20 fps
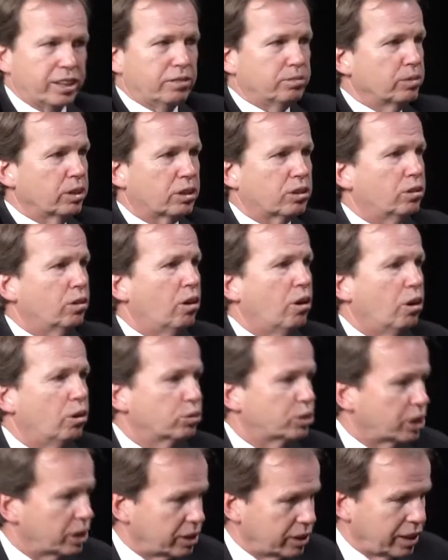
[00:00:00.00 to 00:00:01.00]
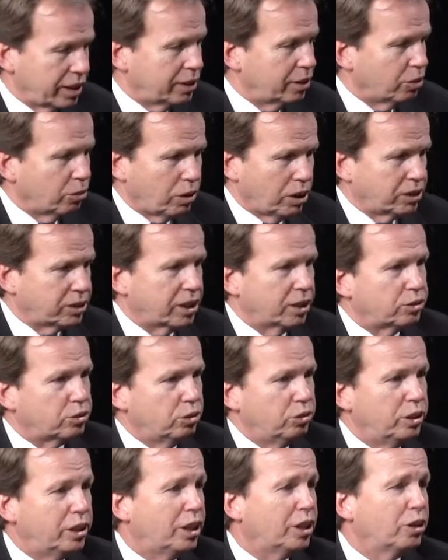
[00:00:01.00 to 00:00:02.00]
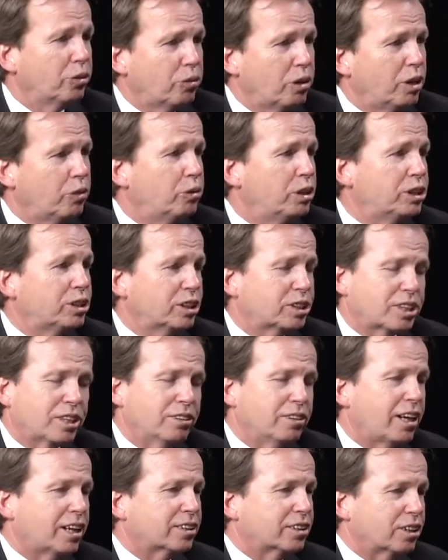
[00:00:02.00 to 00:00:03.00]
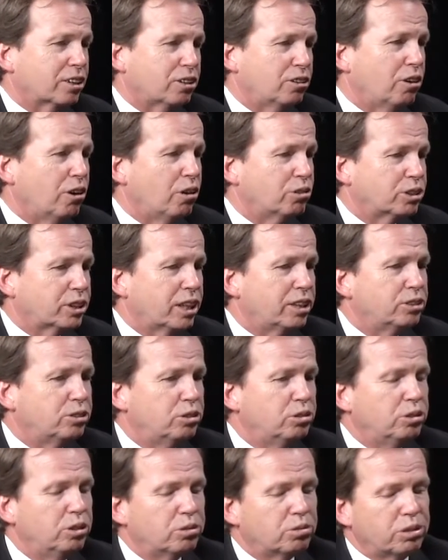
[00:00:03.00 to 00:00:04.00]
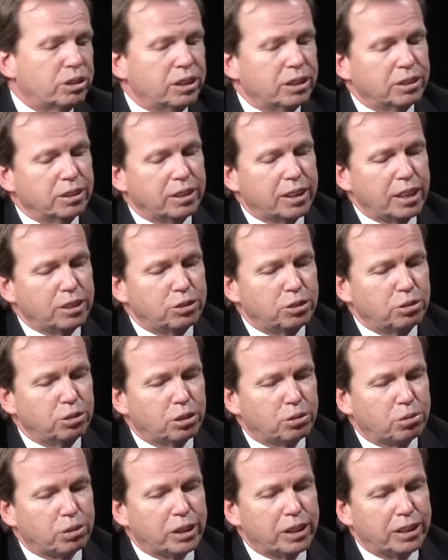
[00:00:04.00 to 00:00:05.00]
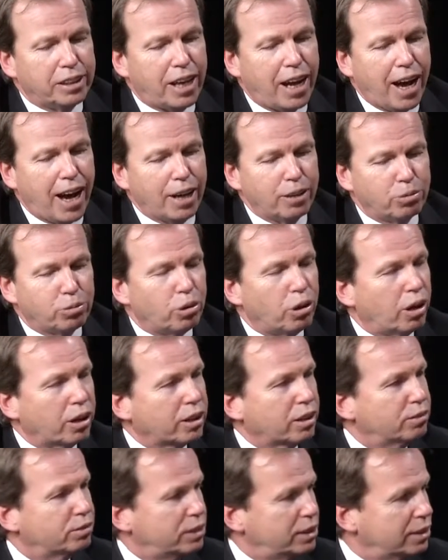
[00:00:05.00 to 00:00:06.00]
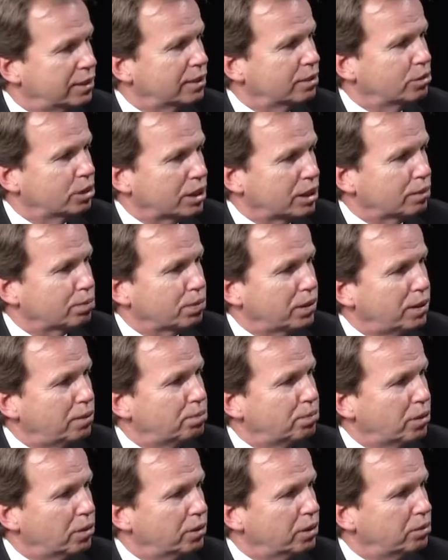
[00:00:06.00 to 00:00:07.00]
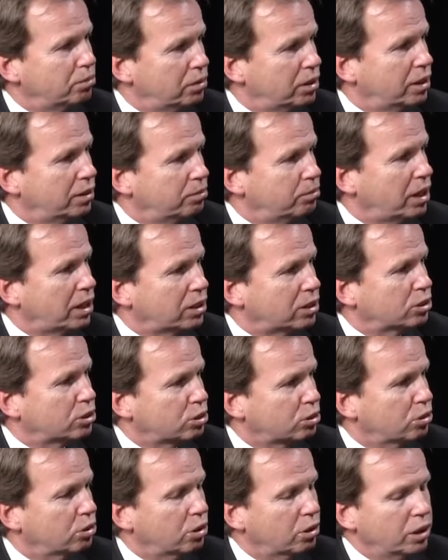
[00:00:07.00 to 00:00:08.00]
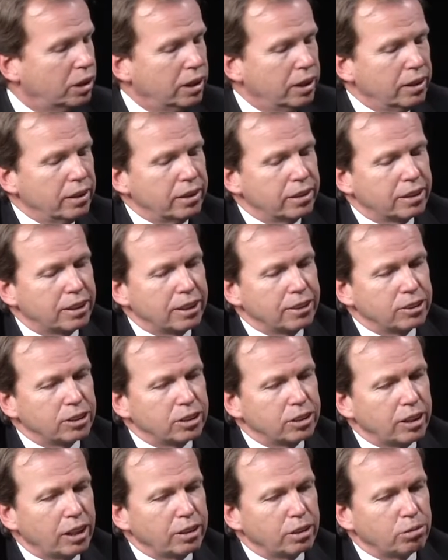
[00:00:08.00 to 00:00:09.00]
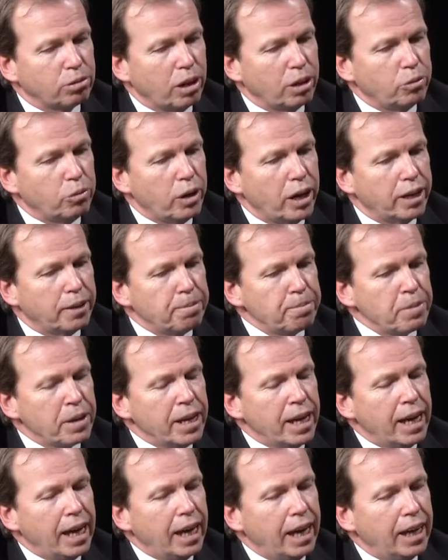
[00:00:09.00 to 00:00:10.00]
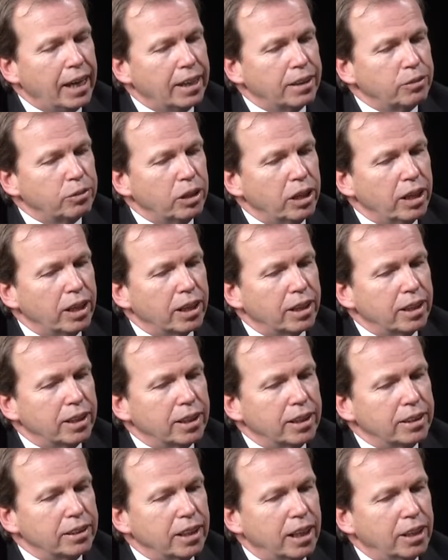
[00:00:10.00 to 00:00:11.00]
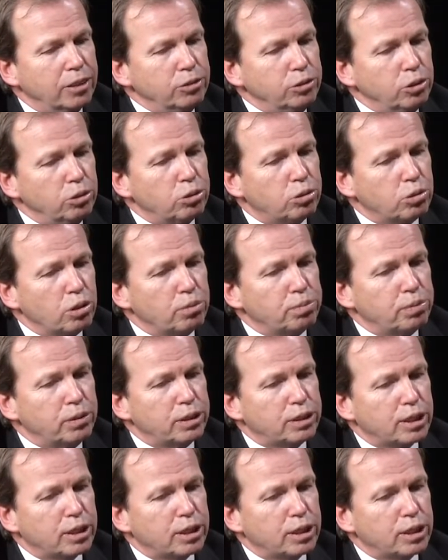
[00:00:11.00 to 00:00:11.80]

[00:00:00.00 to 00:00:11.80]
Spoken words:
give them the clothes, and they're the ones that do. They're the one. We just collect the clothes. They do the real hard work of dealing with the people and making sure things are done the right way. And a new group we